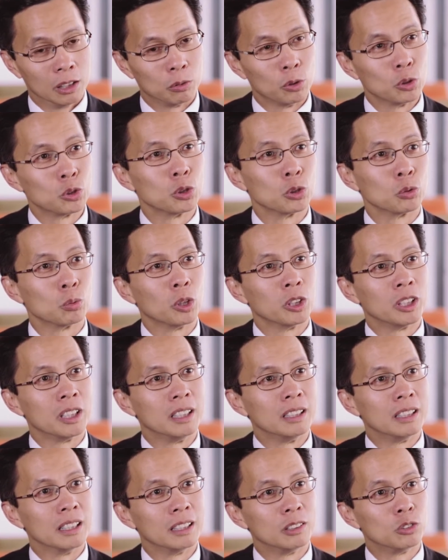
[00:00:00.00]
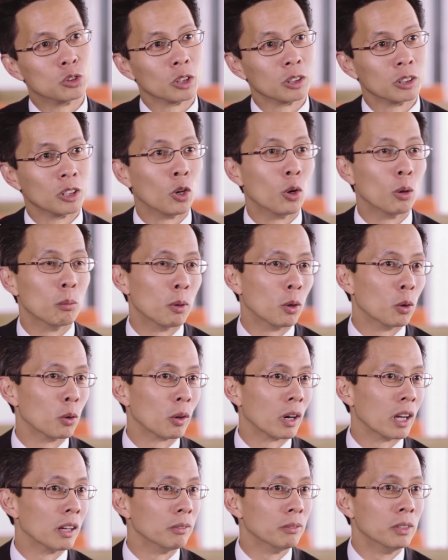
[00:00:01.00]
versus what he did during the whole
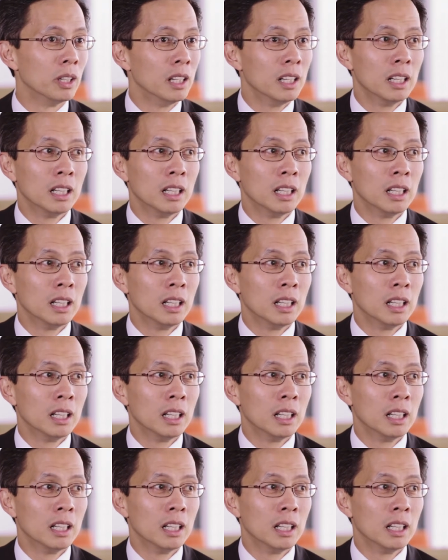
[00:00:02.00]
program,